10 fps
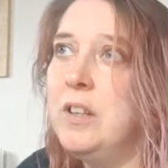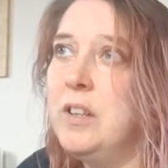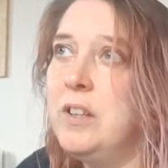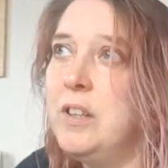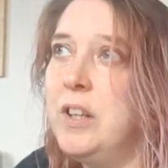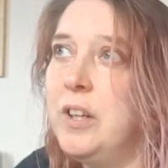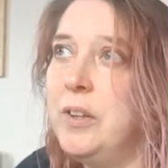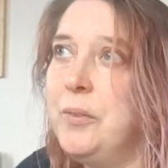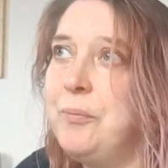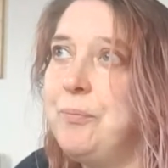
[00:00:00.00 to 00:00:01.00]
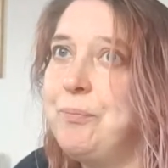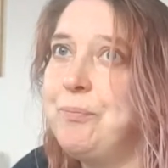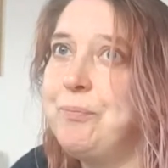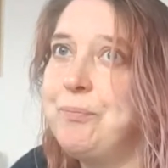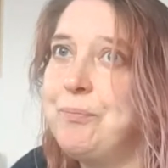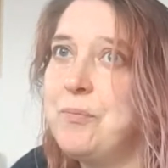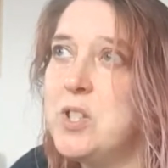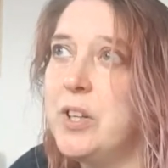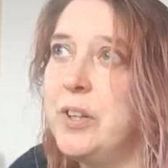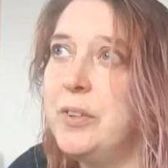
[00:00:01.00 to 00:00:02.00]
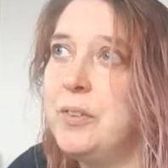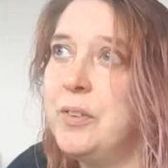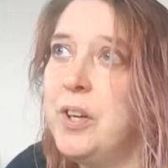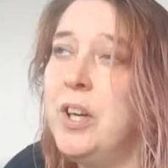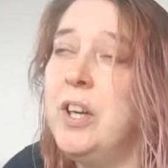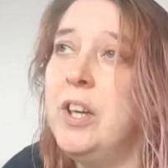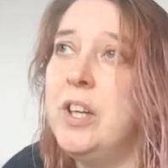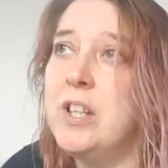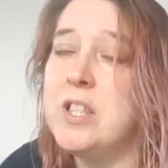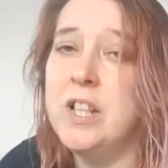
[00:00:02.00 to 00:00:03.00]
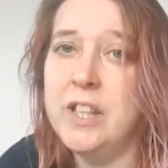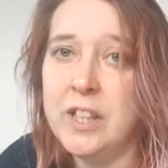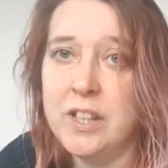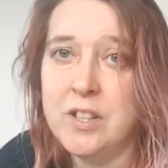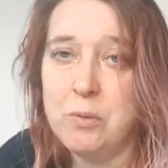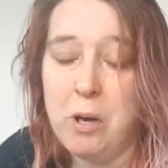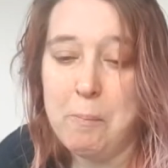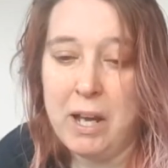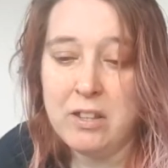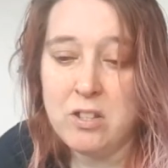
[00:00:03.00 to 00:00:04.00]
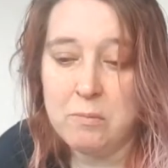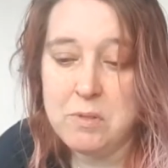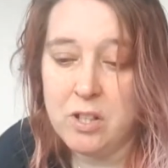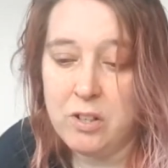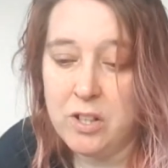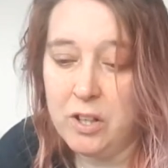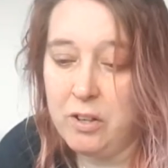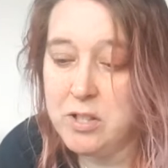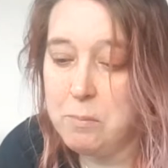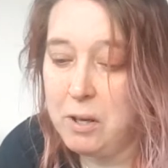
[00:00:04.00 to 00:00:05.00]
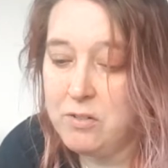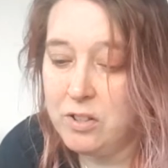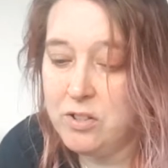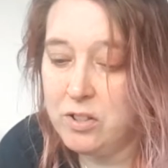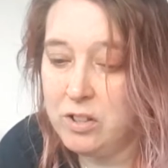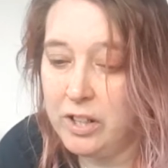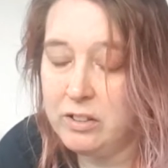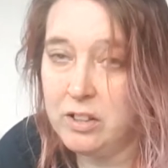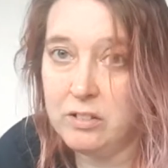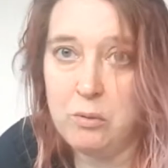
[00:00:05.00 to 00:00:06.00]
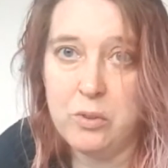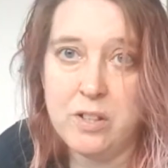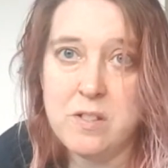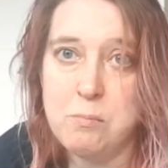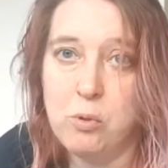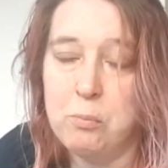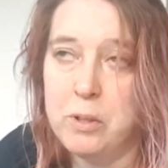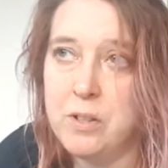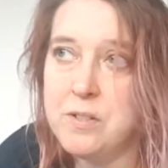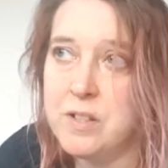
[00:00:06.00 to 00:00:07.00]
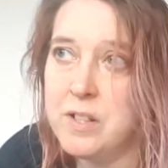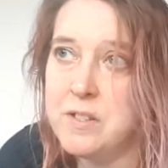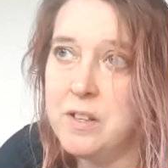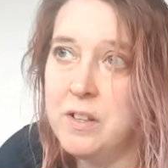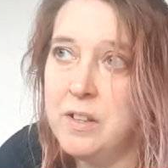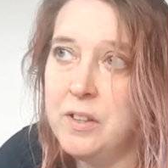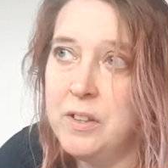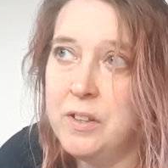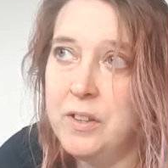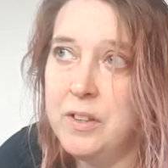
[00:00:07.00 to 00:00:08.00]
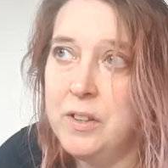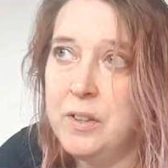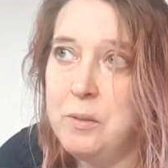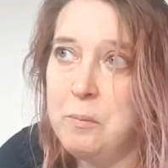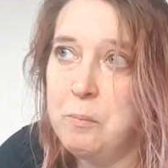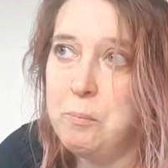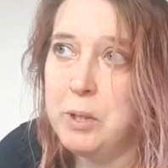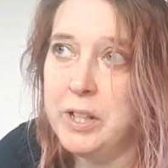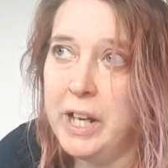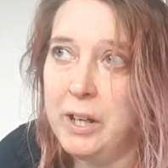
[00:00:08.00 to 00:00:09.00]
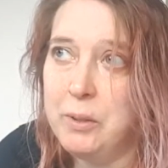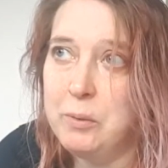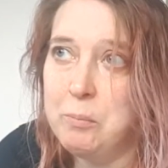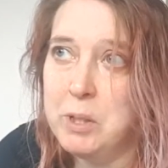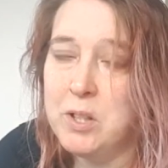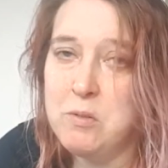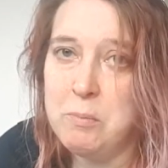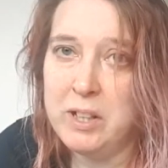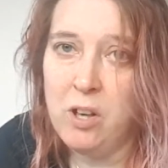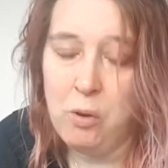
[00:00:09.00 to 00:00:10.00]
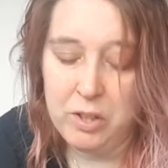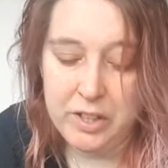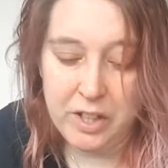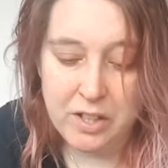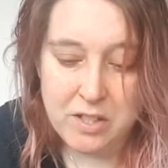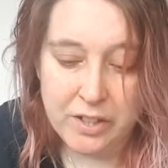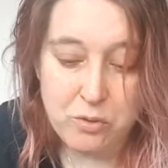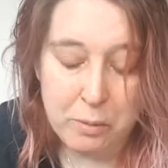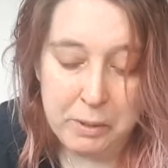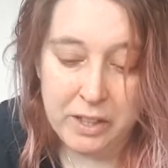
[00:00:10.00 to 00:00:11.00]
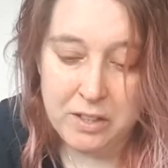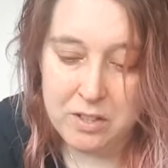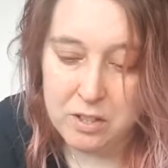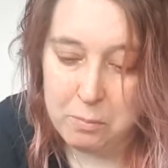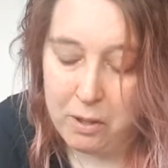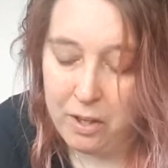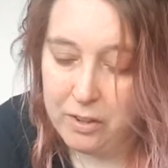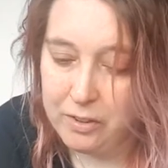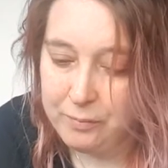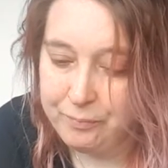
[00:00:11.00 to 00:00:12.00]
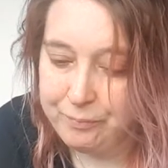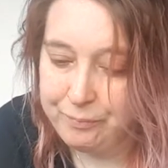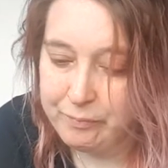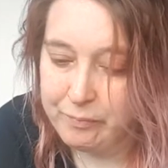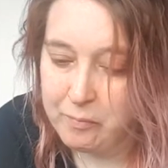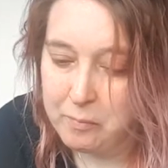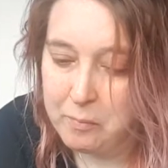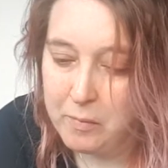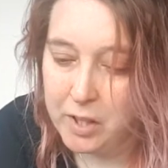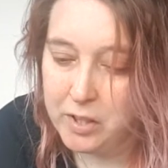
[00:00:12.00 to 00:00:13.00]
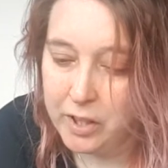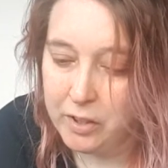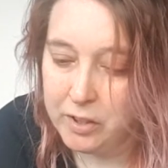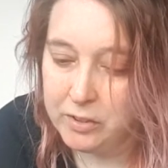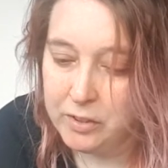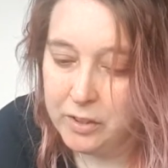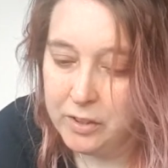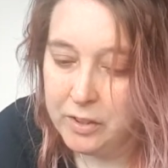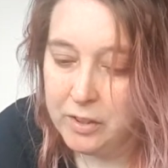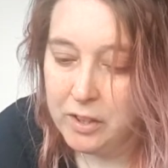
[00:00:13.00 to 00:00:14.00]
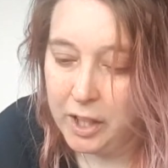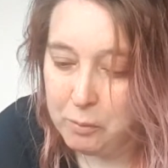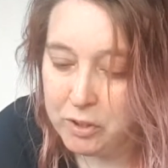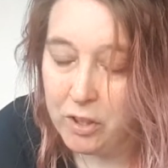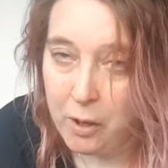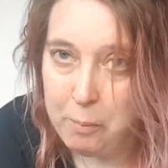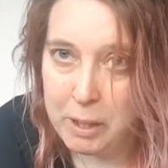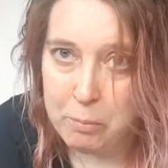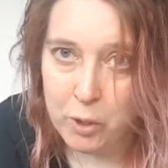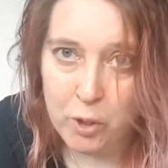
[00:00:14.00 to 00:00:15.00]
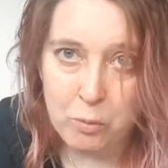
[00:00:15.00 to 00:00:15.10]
You know, so it's leaking into our bathtub. So, you know, I suppose I should like think, well, that's small mercies. But now, because we made a hole in it, it's like dripping into the bath. You know, and like with a lot of people who